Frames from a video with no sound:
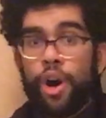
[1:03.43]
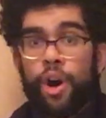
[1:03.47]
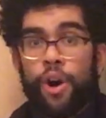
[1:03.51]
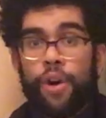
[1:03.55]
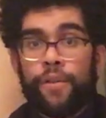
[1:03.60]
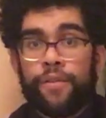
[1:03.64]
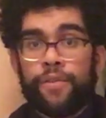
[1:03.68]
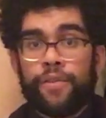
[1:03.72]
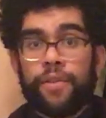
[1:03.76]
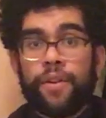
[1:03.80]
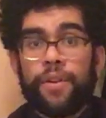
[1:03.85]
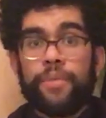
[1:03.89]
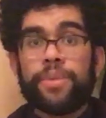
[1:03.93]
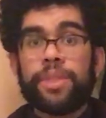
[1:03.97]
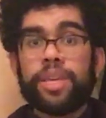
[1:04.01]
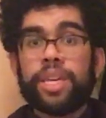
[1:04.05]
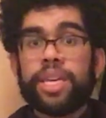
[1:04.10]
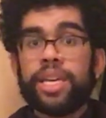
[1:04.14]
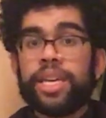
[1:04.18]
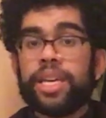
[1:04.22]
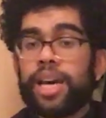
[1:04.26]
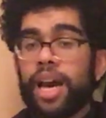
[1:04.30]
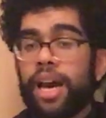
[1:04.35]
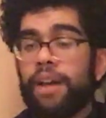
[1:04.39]
of
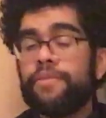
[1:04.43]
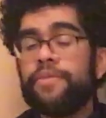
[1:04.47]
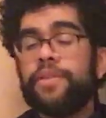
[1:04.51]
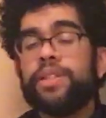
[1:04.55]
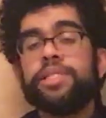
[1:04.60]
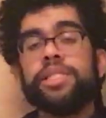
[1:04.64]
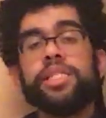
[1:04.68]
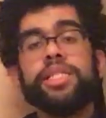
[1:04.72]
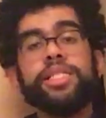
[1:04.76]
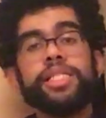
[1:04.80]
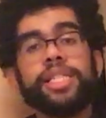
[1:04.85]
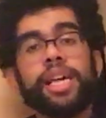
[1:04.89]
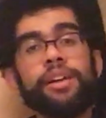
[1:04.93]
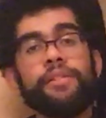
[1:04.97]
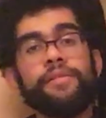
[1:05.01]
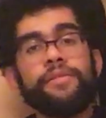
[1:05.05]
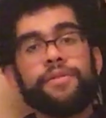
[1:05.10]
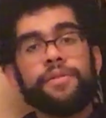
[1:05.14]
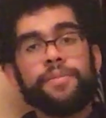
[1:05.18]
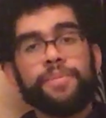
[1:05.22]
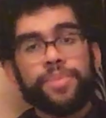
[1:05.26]
the outfit itself.